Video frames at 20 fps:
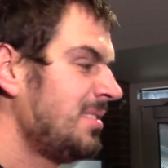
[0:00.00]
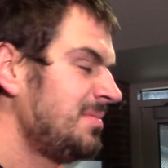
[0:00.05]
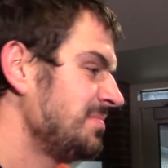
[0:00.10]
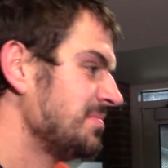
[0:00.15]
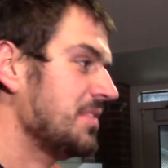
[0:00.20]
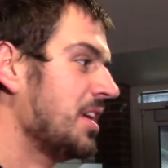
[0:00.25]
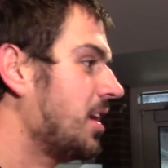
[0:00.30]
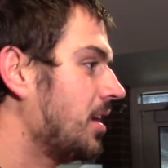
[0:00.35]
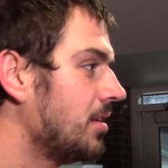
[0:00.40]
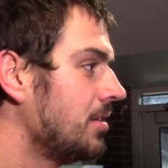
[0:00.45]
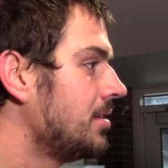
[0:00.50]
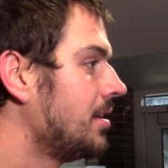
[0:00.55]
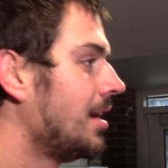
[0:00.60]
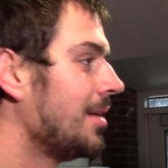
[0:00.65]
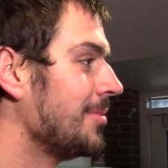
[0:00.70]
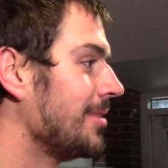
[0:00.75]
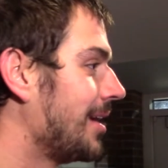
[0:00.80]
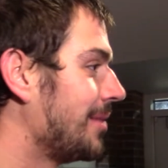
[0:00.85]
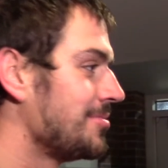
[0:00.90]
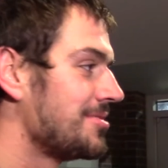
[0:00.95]
No.
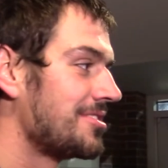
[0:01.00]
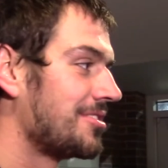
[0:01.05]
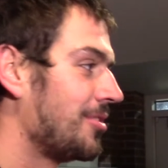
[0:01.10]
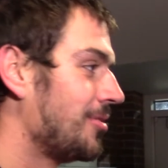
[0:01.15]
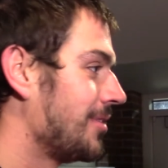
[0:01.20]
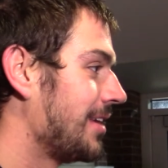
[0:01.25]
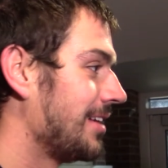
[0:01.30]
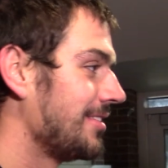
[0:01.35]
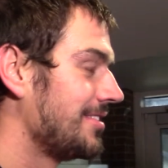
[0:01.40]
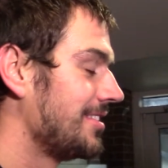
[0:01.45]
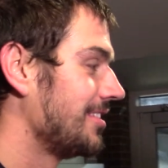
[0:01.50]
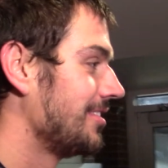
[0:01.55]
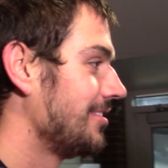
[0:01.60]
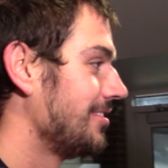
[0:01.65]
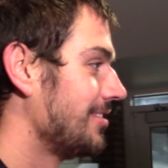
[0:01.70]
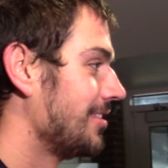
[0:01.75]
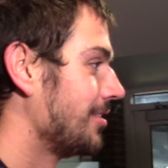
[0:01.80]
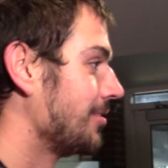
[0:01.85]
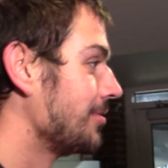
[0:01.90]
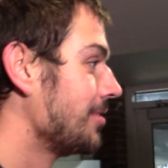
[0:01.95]
I mean, I'm just going out there,
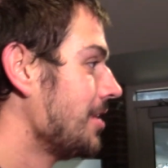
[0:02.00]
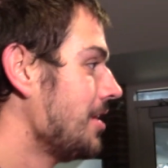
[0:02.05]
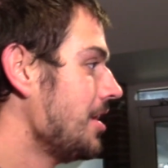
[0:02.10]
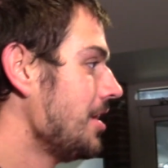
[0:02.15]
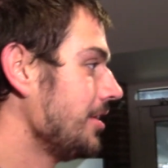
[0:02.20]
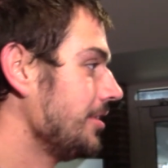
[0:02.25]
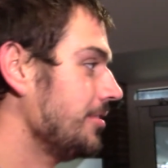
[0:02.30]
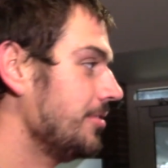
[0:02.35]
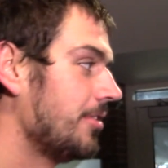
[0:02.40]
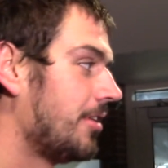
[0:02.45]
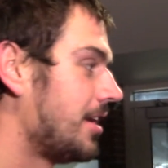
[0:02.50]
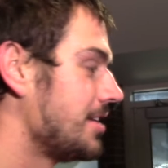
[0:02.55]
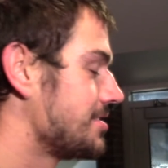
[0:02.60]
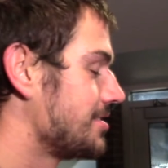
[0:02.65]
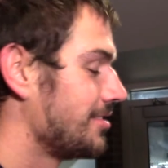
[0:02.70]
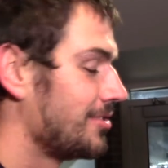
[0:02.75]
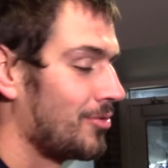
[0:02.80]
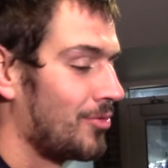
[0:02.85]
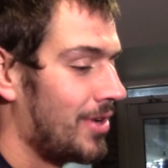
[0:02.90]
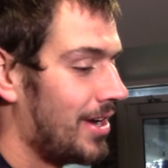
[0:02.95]
you know,
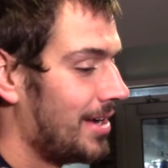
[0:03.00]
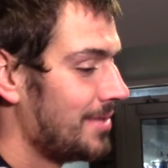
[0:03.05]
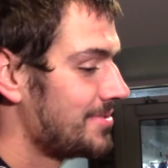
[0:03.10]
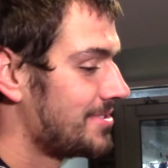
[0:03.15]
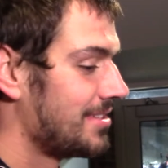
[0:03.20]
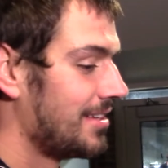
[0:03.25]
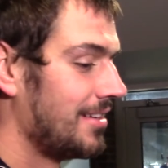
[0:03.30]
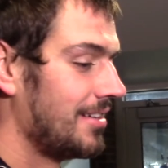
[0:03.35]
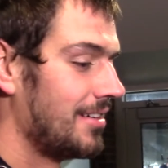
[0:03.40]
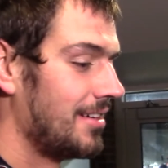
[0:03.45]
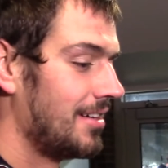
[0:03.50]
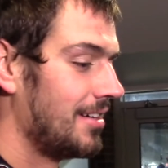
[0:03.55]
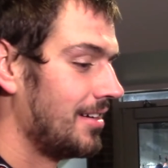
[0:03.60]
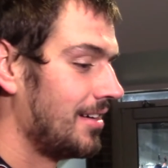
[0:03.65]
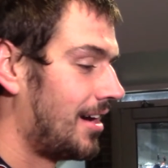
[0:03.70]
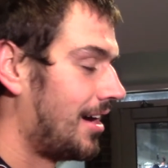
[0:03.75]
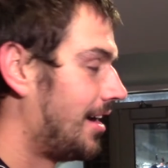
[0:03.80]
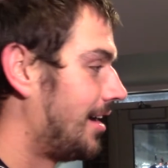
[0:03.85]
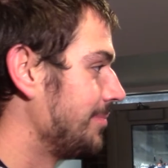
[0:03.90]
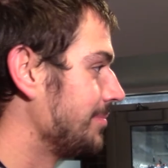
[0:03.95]
utilizing the reps
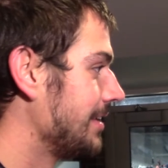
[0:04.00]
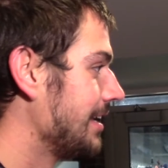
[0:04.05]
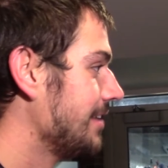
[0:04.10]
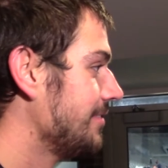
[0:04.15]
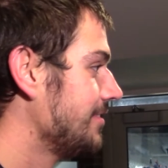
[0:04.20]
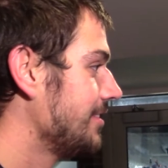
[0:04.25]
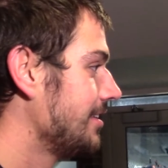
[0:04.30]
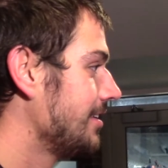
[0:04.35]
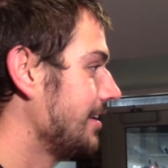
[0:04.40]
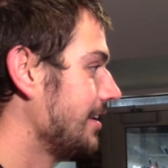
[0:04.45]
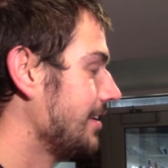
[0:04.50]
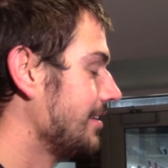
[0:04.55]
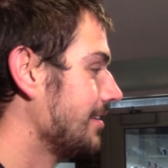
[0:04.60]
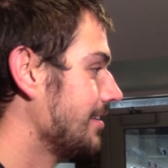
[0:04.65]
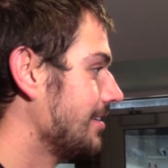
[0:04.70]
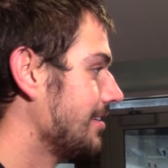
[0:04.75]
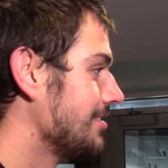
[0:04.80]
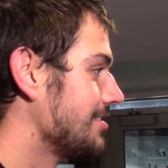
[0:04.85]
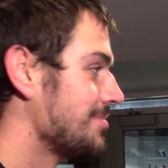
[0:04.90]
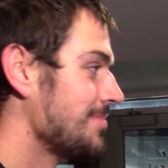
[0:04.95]
that I'm given and
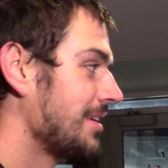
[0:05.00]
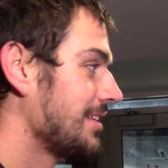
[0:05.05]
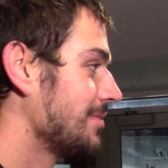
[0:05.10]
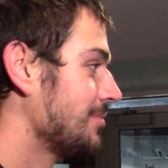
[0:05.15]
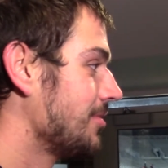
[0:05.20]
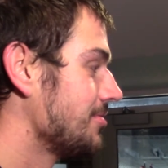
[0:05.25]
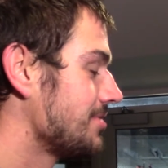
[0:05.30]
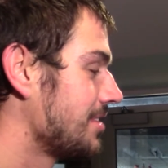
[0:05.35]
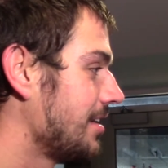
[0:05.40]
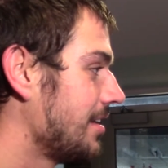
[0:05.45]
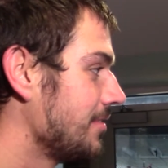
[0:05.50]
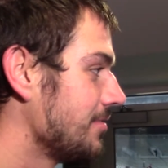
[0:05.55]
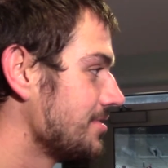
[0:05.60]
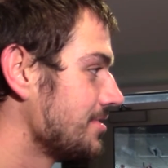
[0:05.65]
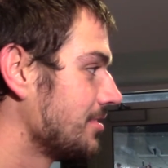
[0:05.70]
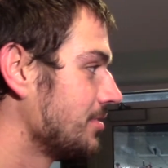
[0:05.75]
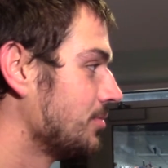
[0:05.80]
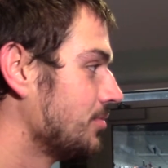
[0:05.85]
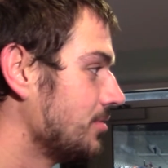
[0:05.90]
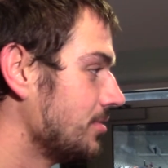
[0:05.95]
just make the most out of every
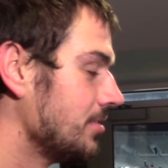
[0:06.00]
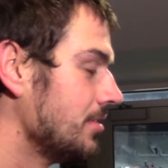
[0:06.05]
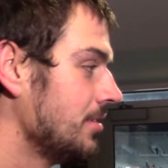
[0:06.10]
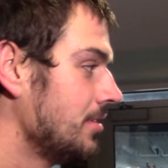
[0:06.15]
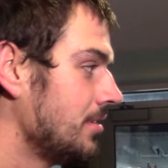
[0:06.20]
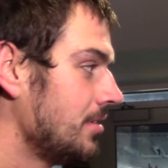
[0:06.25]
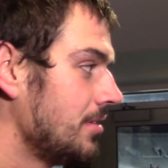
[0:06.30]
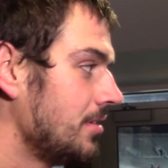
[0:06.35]
single one.